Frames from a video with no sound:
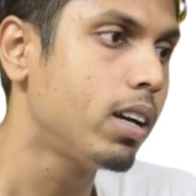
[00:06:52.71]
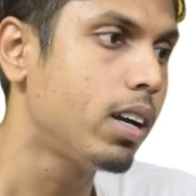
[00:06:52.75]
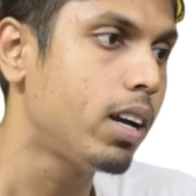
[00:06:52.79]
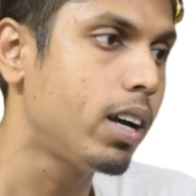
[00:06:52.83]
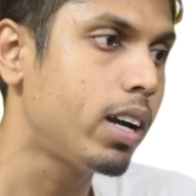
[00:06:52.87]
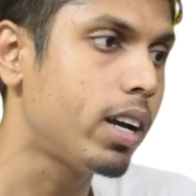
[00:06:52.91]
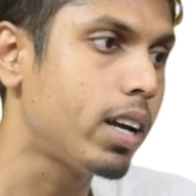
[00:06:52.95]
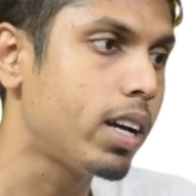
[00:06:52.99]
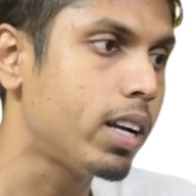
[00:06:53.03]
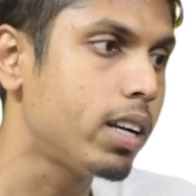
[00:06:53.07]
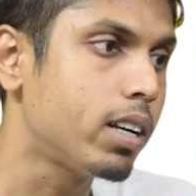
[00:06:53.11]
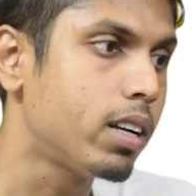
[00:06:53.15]

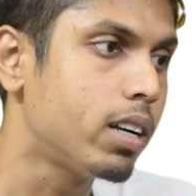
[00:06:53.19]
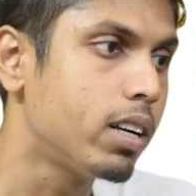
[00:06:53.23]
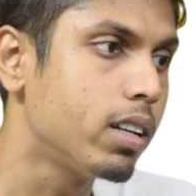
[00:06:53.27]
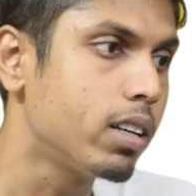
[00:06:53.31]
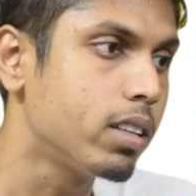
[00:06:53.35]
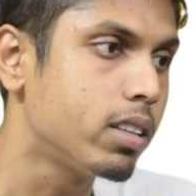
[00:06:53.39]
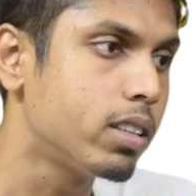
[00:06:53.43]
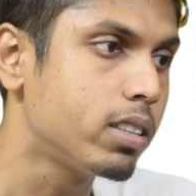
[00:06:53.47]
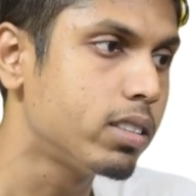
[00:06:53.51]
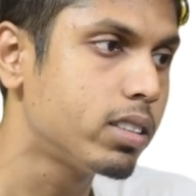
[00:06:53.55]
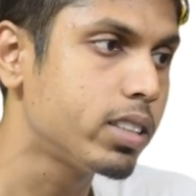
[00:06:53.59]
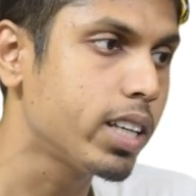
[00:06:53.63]
and
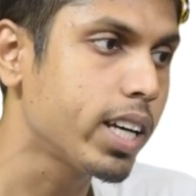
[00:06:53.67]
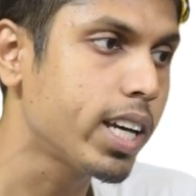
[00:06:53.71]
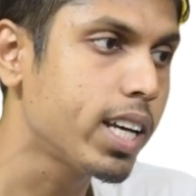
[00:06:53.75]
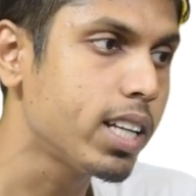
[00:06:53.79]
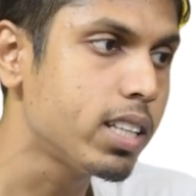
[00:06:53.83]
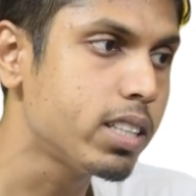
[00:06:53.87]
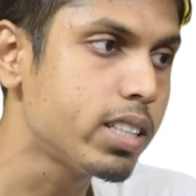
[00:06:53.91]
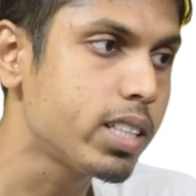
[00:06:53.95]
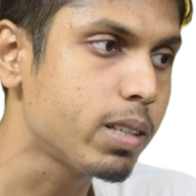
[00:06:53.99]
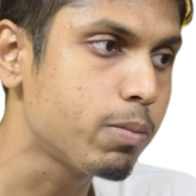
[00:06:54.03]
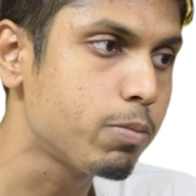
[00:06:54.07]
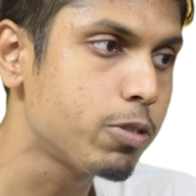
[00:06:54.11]
the
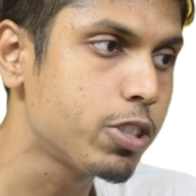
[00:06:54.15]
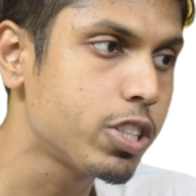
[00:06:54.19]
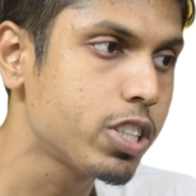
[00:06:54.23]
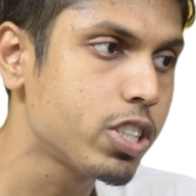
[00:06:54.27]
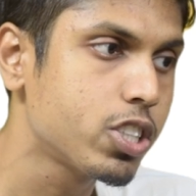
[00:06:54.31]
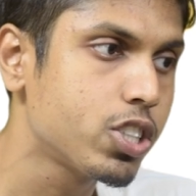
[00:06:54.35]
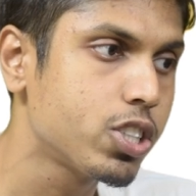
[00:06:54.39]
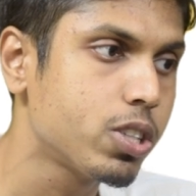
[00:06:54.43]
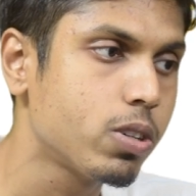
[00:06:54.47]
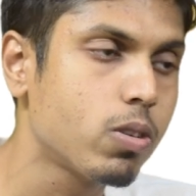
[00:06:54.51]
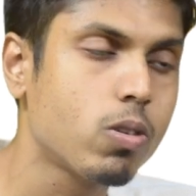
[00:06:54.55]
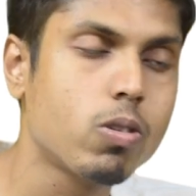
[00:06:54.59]
second
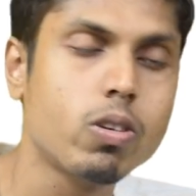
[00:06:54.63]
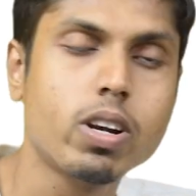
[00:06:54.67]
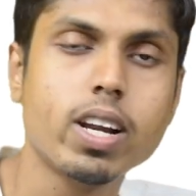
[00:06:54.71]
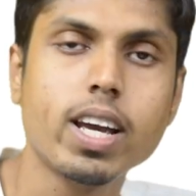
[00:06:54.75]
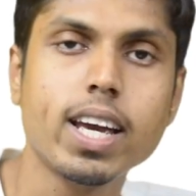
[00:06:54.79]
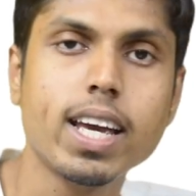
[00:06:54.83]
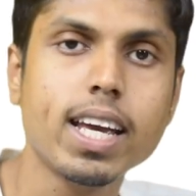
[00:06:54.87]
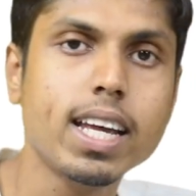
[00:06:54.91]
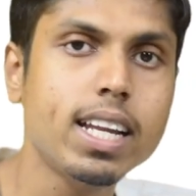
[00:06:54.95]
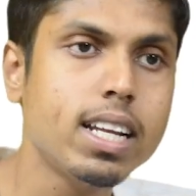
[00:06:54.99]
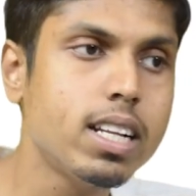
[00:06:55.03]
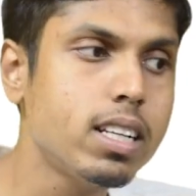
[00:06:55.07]
subsection on
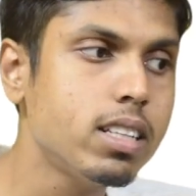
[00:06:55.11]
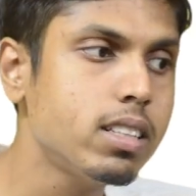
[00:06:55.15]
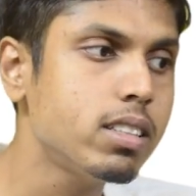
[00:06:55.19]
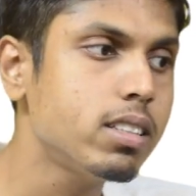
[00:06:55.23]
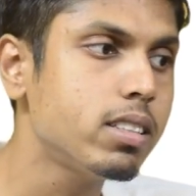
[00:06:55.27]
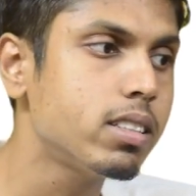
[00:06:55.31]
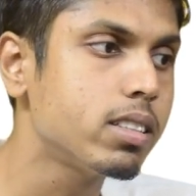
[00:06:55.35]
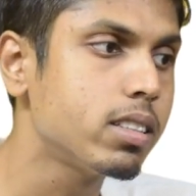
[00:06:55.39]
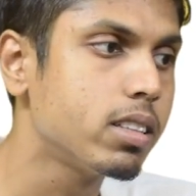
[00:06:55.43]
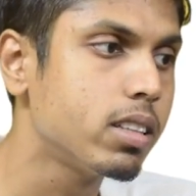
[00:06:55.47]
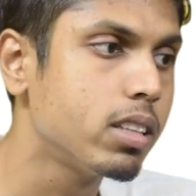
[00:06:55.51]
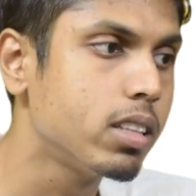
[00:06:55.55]

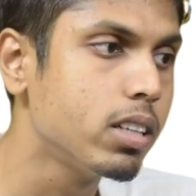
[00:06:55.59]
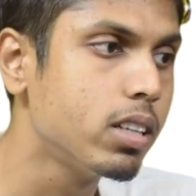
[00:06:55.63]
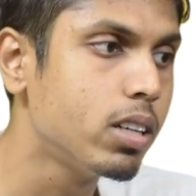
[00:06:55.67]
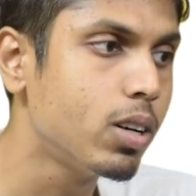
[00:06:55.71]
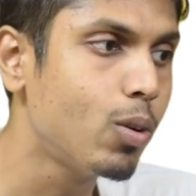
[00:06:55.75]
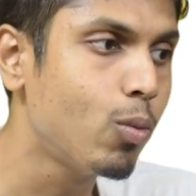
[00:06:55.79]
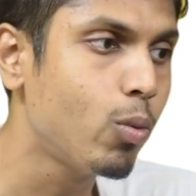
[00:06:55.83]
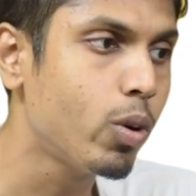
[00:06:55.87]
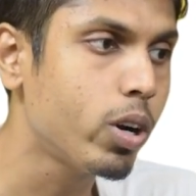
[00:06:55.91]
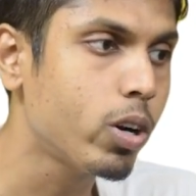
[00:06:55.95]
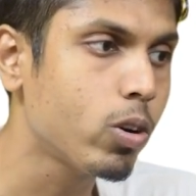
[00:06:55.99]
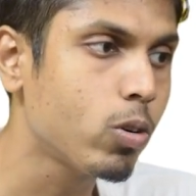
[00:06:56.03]
hence,
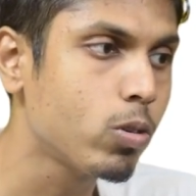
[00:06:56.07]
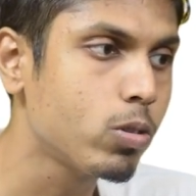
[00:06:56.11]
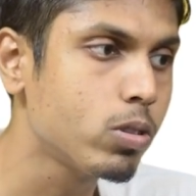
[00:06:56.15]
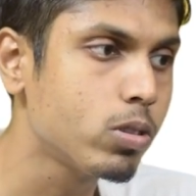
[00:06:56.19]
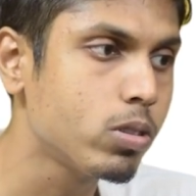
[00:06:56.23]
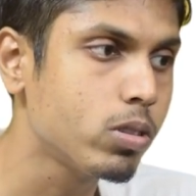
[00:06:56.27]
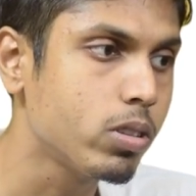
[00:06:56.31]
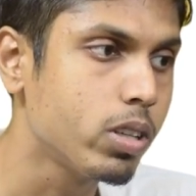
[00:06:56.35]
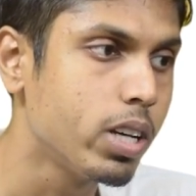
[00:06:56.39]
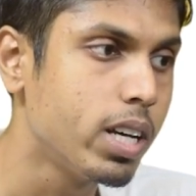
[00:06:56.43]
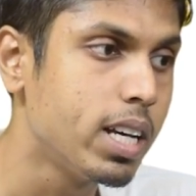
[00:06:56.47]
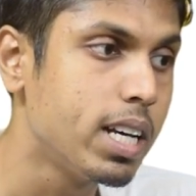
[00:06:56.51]
third one
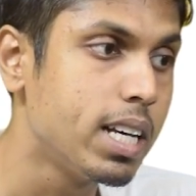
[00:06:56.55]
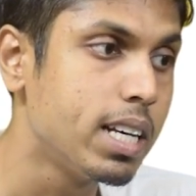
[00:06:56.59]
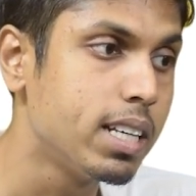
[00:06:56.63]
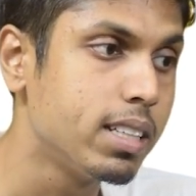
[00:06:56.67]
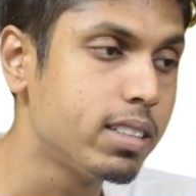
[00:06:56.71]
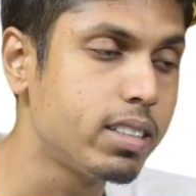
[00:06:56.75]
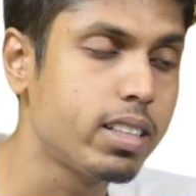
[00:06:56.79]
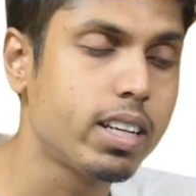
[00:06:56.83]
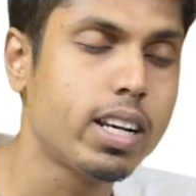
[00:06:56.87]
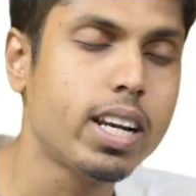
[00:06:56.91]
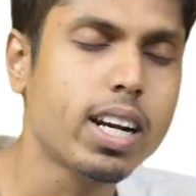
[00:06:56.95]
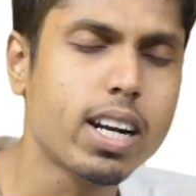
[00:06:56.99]
on
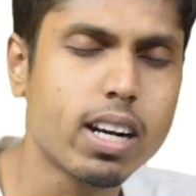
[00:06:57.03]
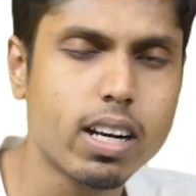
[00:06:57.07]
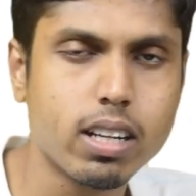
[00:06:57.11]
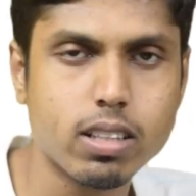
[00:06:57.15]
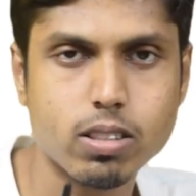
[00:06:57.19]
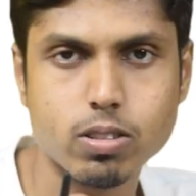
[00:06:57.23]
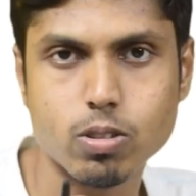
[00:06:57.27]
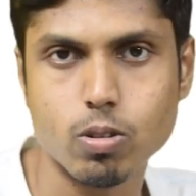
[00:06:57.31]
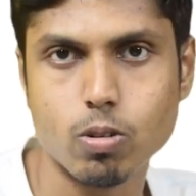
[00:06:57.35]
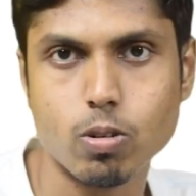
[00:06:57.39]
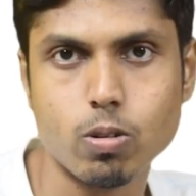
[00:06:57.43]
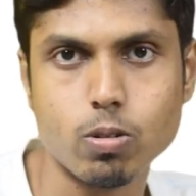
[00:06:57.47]

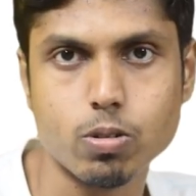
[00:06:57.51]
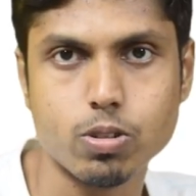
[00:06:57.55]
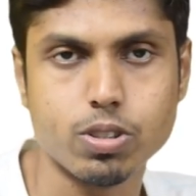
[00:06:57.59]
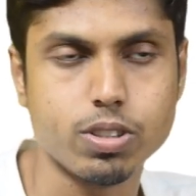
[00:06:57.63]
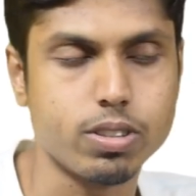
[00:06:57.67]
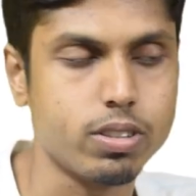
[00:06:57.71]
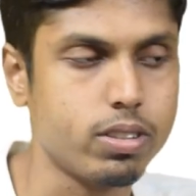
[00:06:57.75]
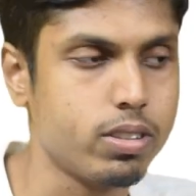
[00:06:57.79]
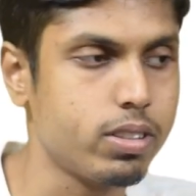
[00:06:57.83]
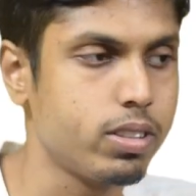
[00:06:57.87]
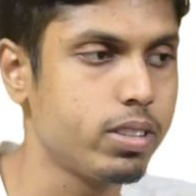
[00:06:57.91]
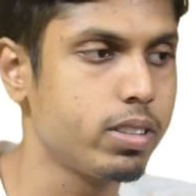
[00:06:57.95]
selected
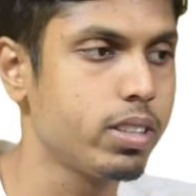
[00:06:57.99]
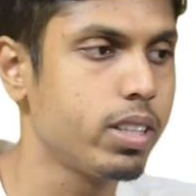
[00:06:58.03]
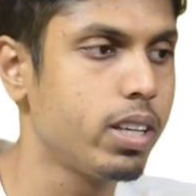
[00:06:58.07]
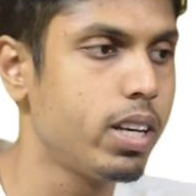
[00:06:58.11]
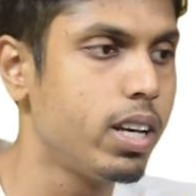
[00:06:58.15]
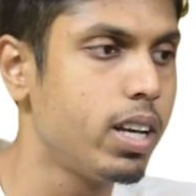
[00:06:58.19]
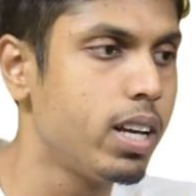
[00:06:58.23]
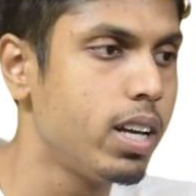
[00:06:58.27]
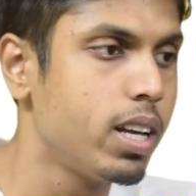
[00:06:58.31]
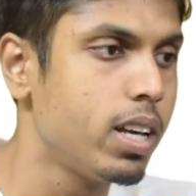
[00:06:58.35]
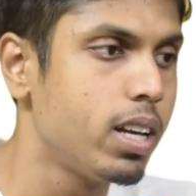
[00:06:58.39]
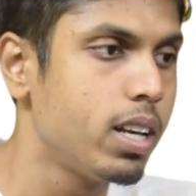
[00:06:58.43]
solutions.
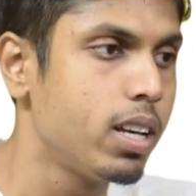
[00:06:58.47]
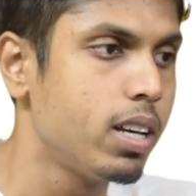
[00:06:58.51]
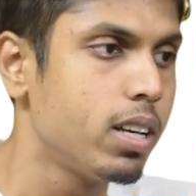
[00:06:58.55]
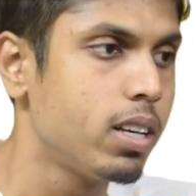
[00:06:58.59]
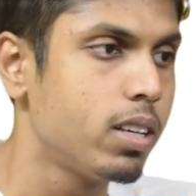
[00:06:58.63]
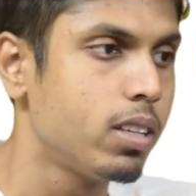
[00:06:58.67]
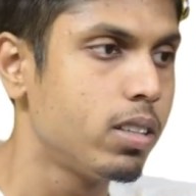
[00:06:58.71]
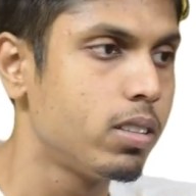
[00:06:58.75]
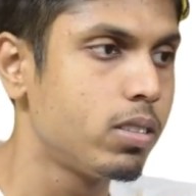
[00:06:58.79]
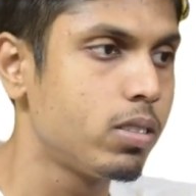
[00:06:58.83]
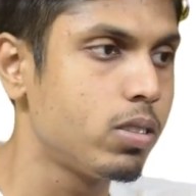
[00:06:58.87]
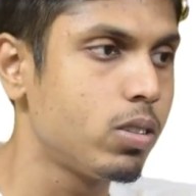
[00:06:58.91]

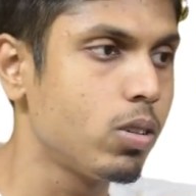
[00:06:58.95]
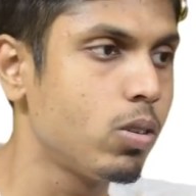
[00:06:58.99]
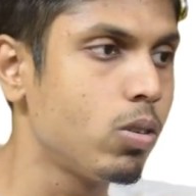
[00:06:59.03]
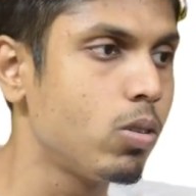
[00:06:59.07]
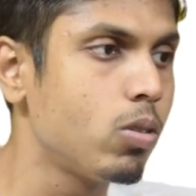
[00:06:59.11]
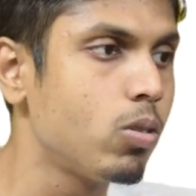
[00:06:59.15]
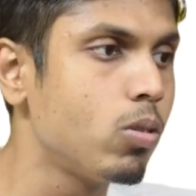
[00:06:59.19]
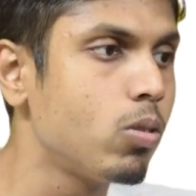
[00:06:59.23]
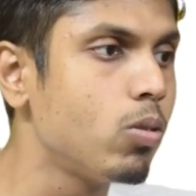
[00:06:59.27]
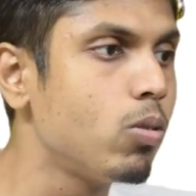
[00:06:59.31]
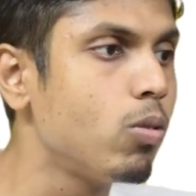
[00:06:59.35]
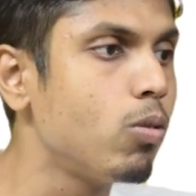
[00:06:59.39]

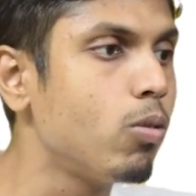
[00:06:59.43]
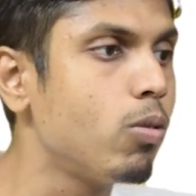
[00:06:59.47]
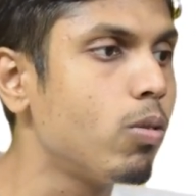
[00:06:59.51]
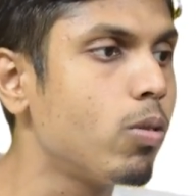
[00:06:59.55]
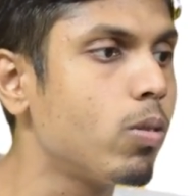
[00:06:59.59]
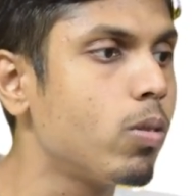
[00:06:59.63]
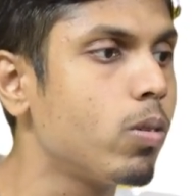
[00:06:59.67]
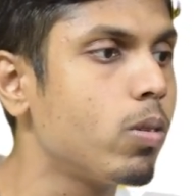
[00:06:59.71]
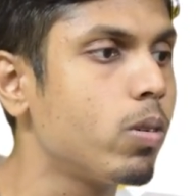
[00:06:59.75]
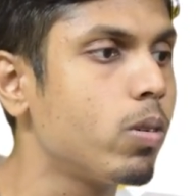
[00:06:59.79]
So